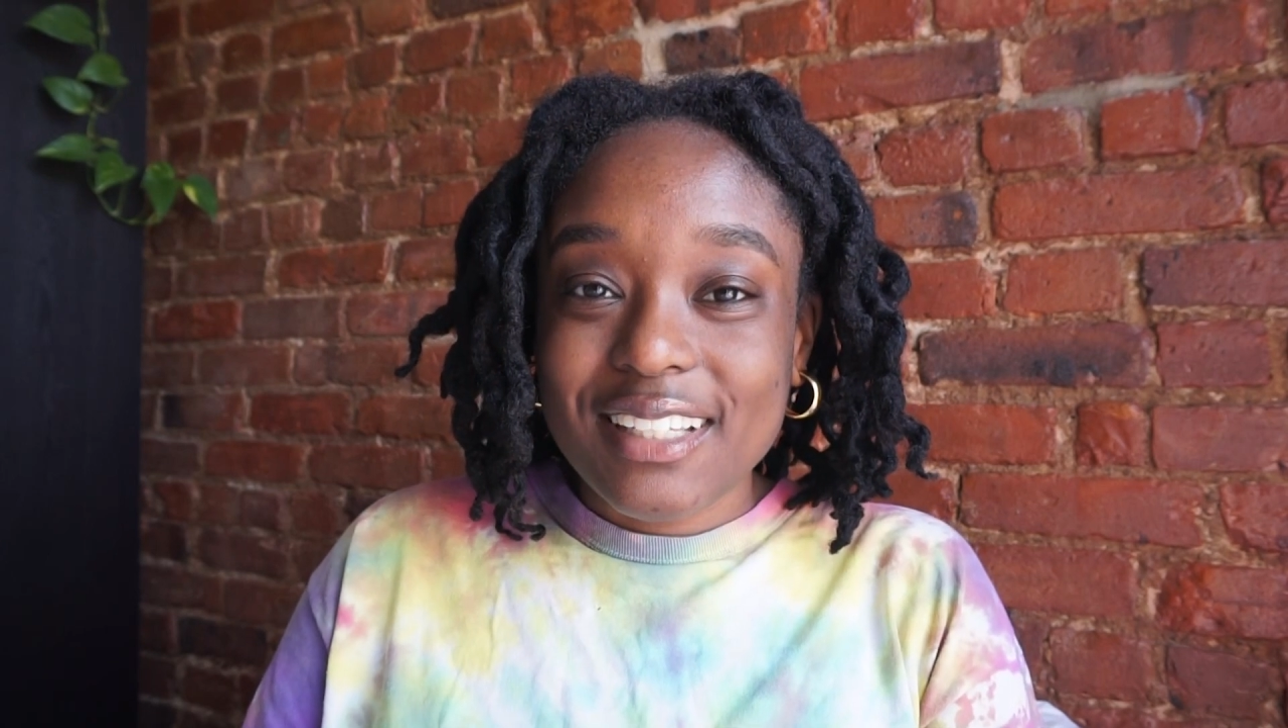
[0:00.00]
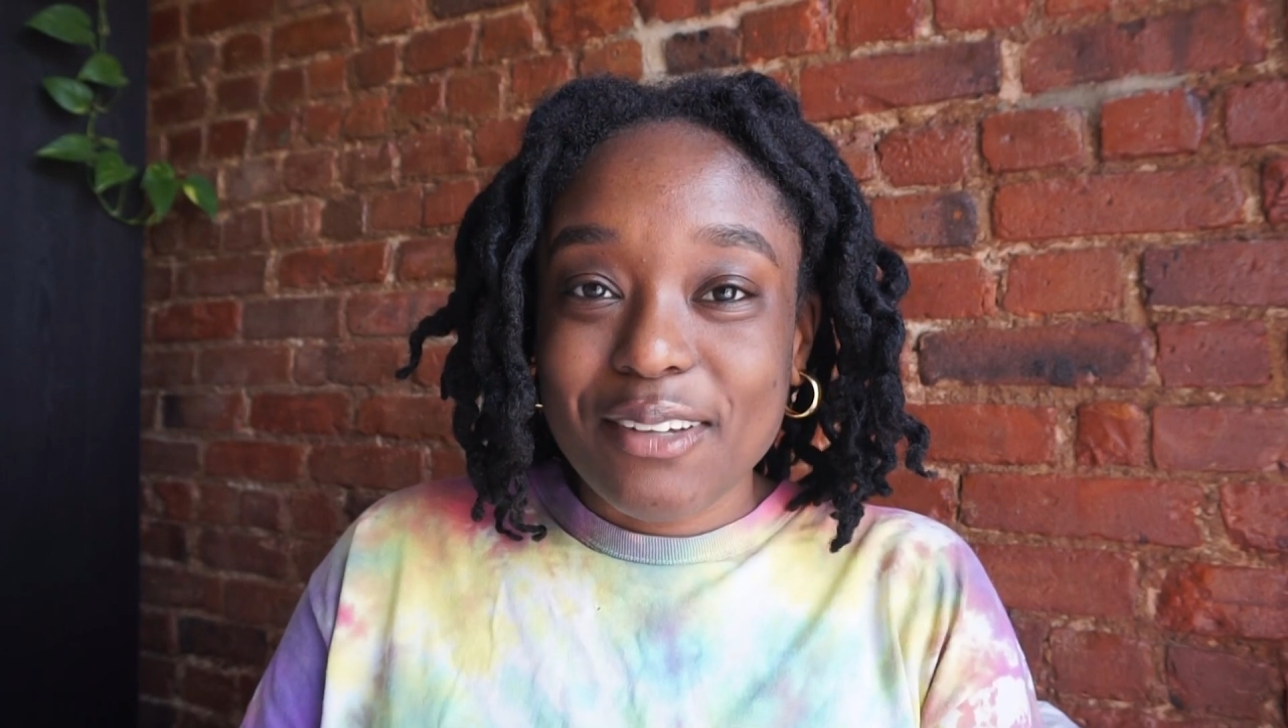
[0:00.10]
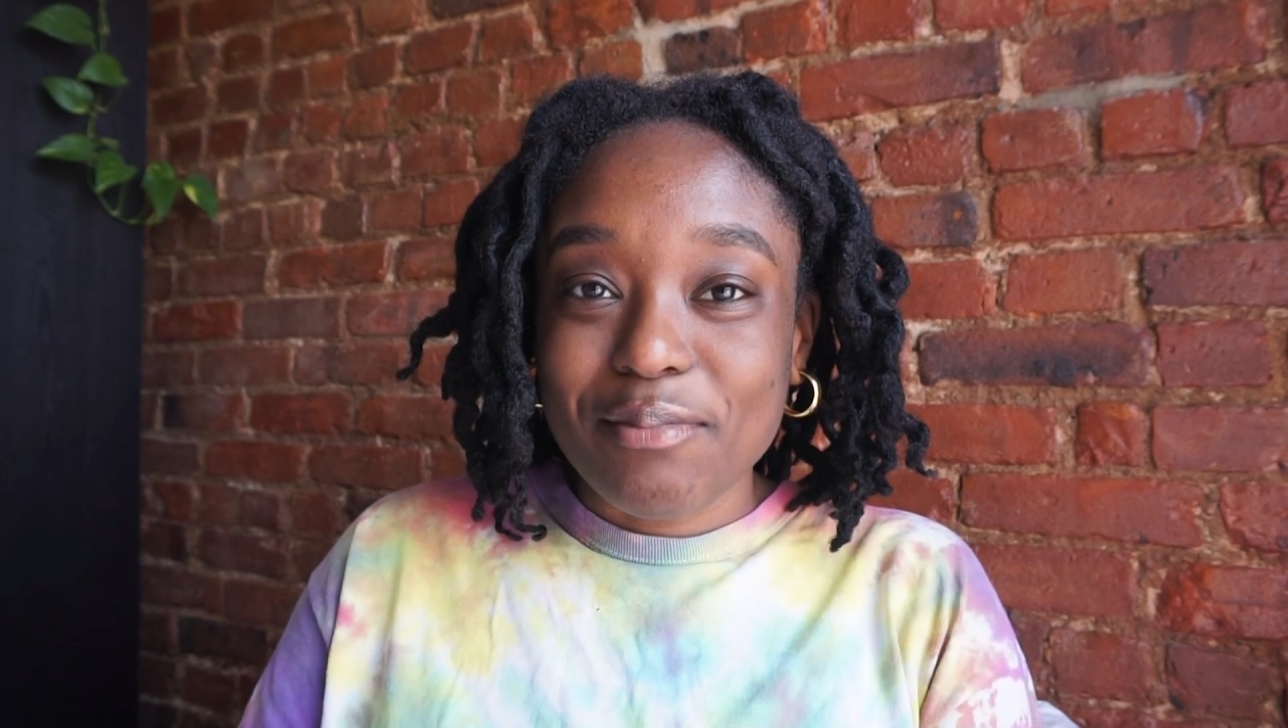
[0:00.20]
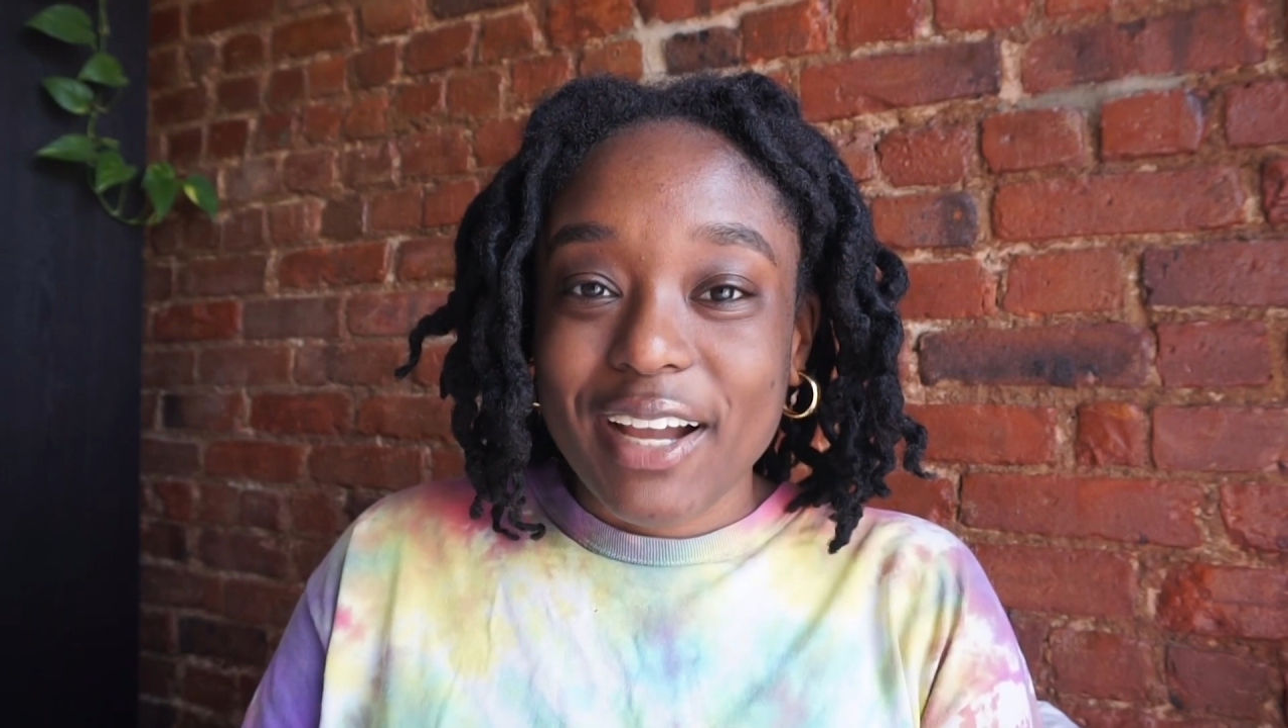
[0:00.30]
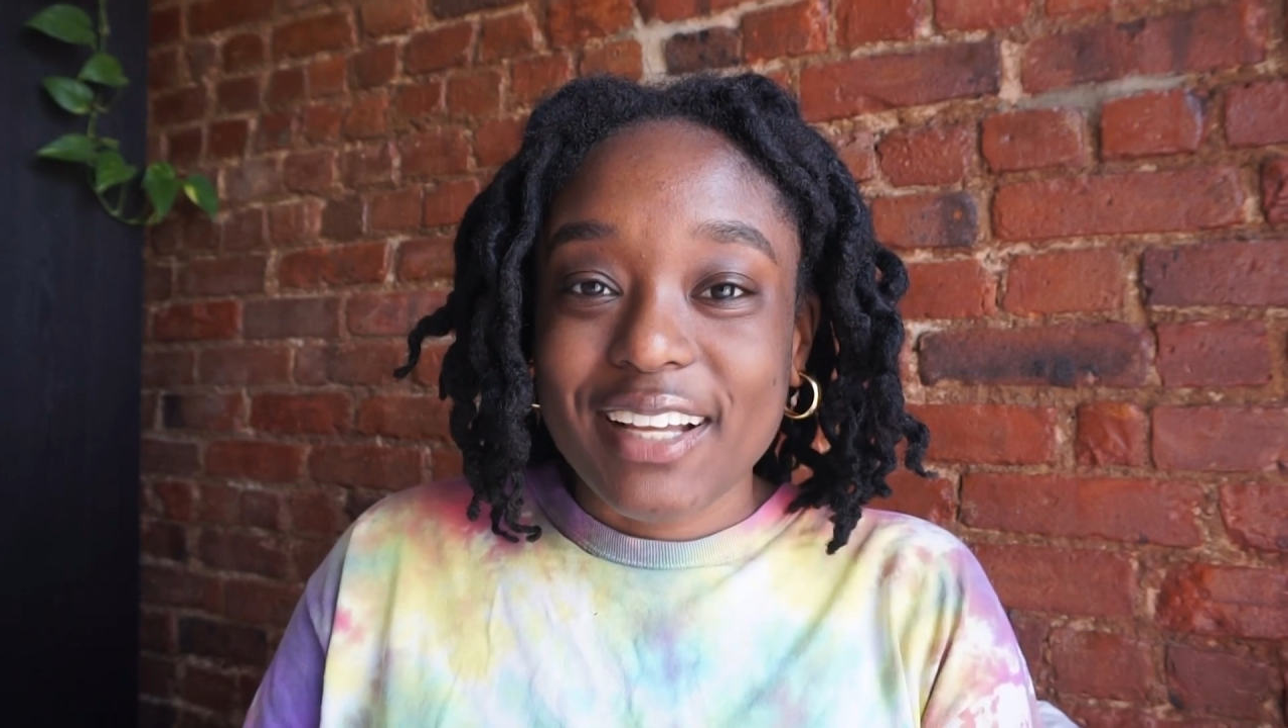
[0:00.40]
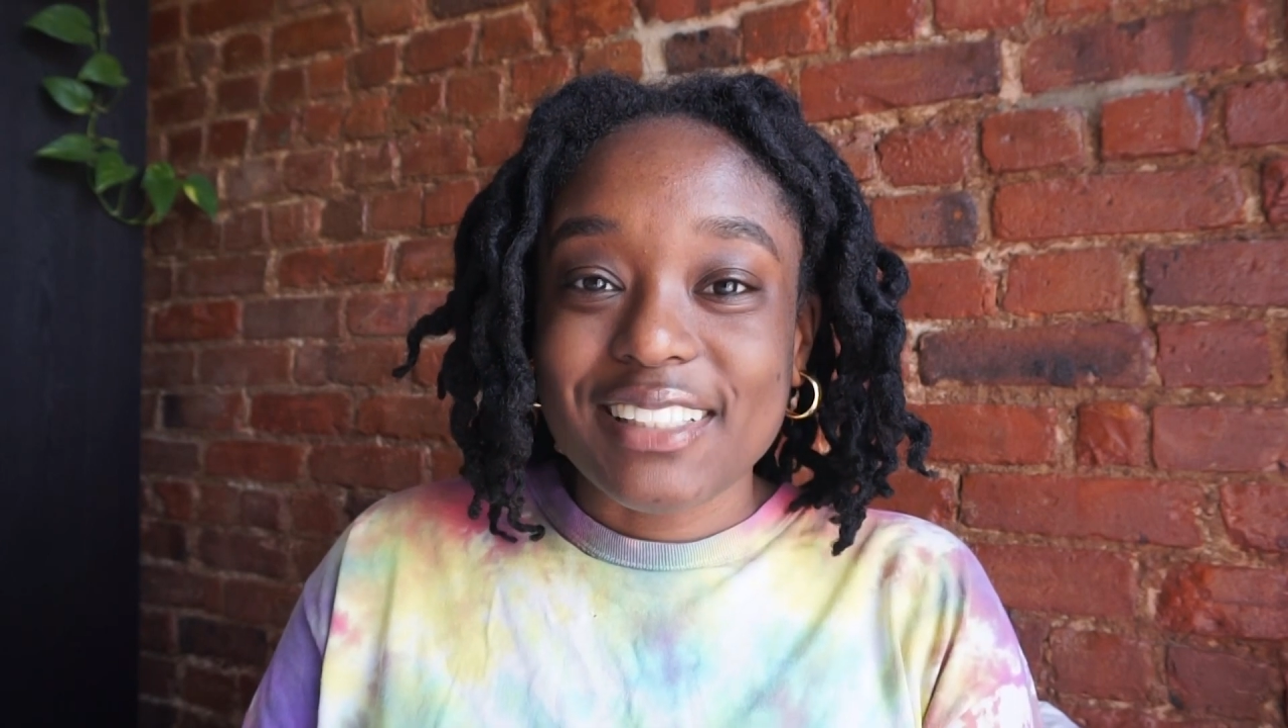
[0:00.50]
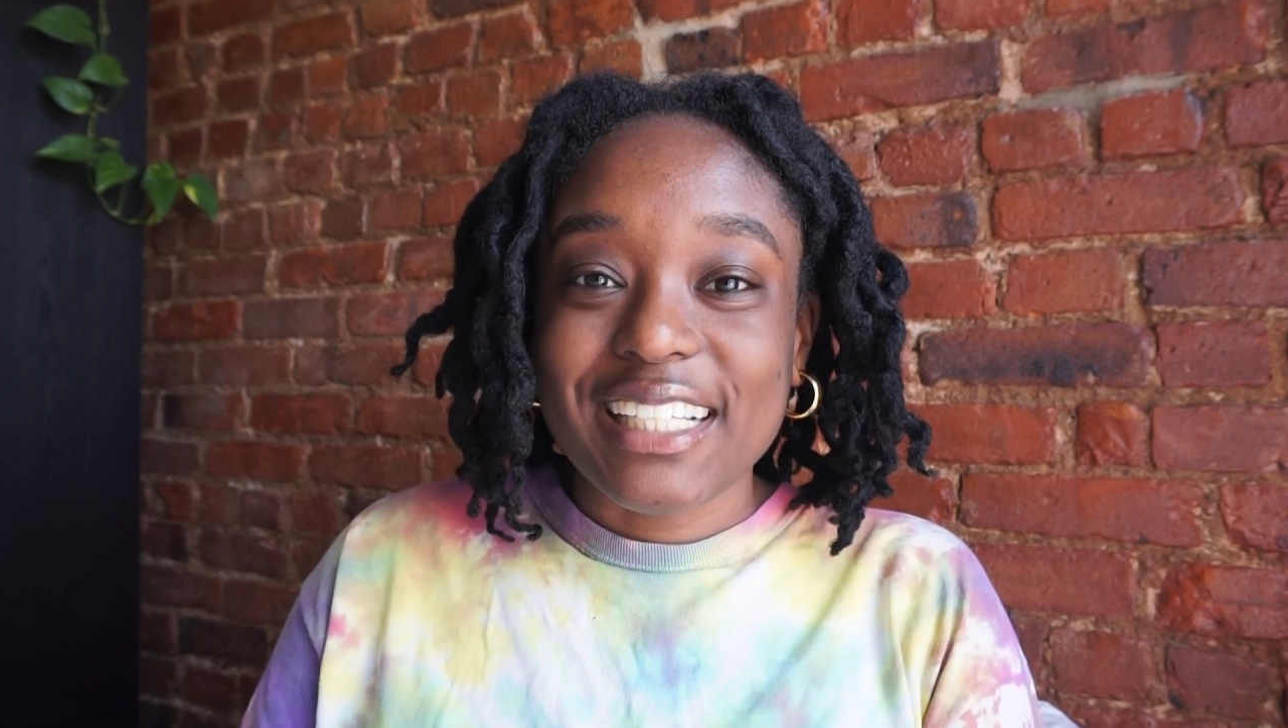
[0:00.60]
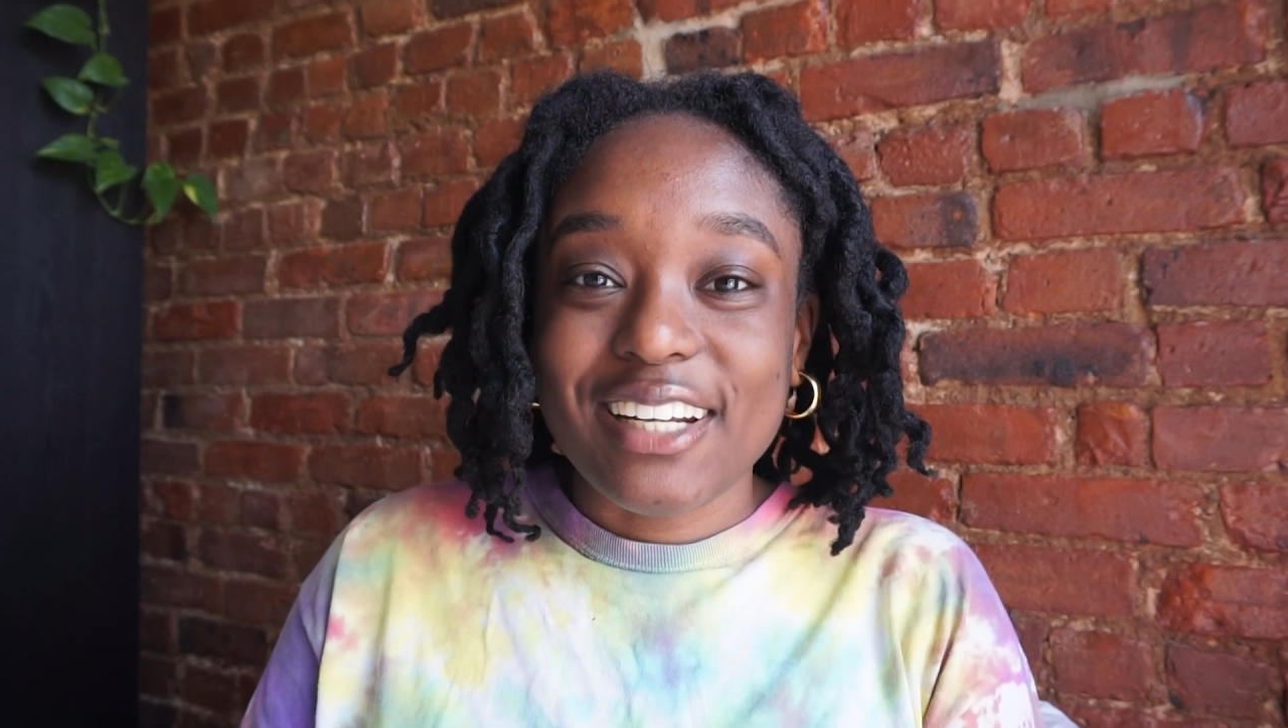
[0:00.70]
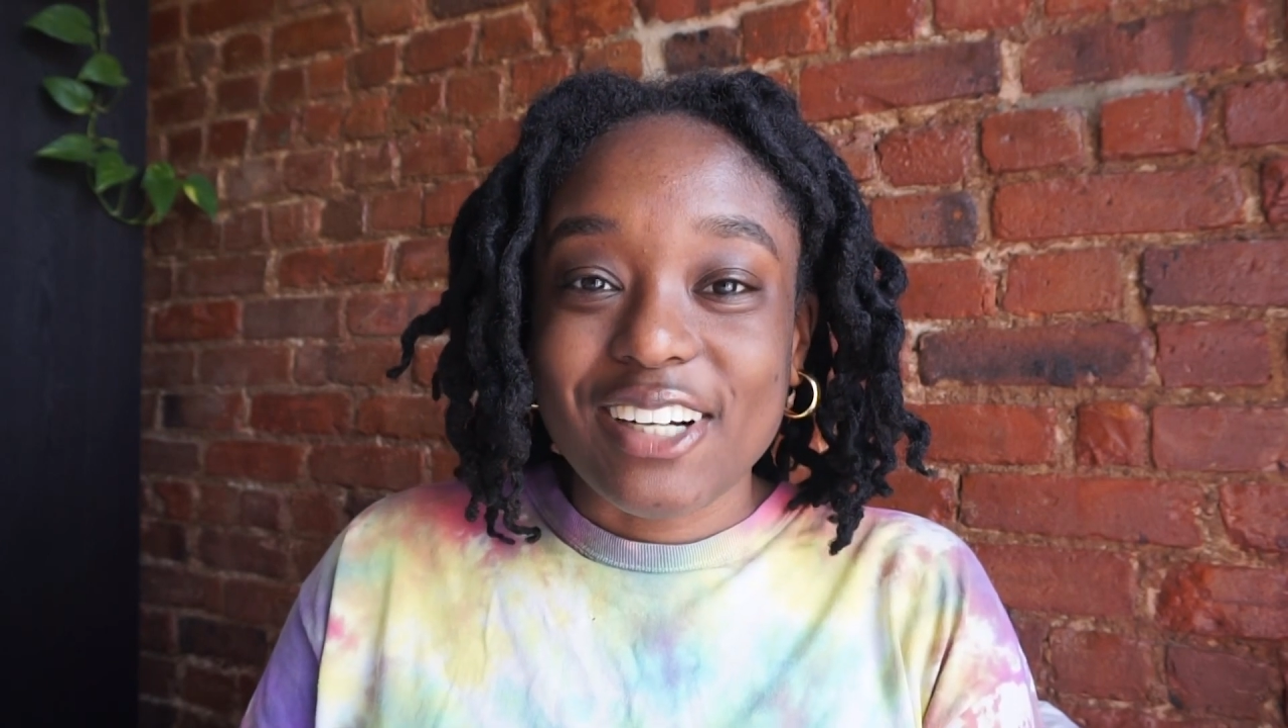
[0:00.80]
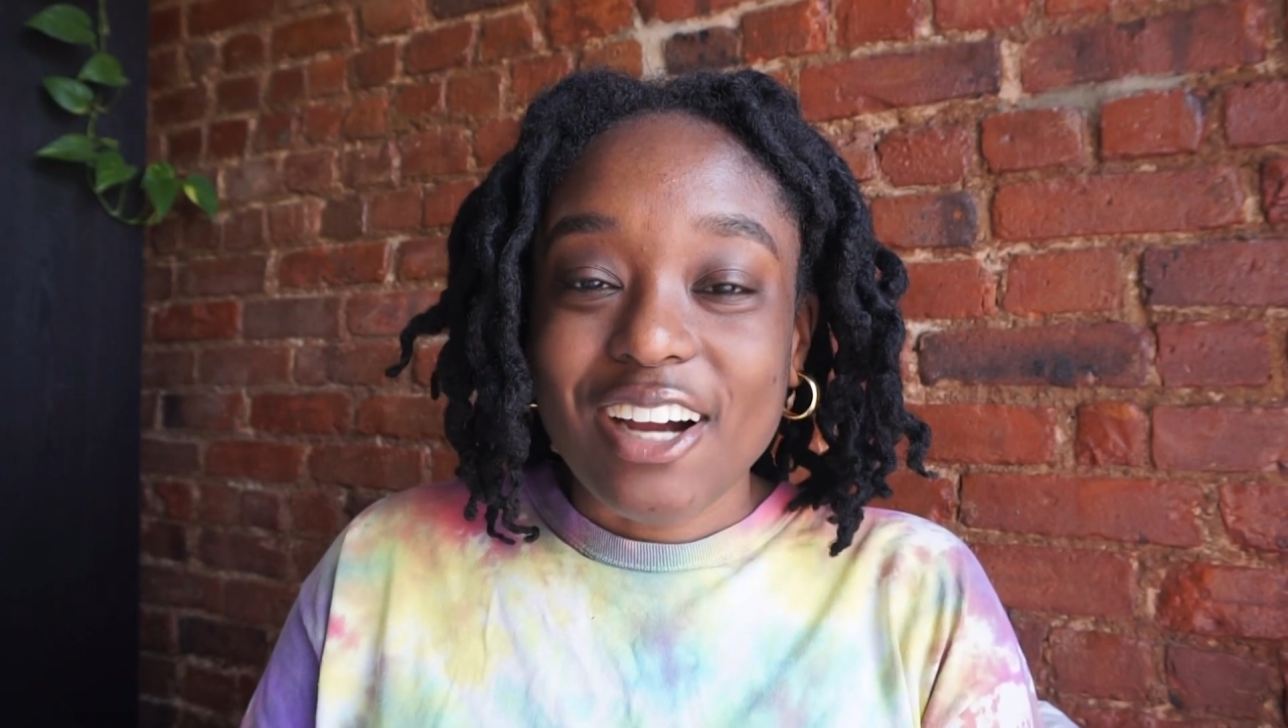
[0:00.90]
in my container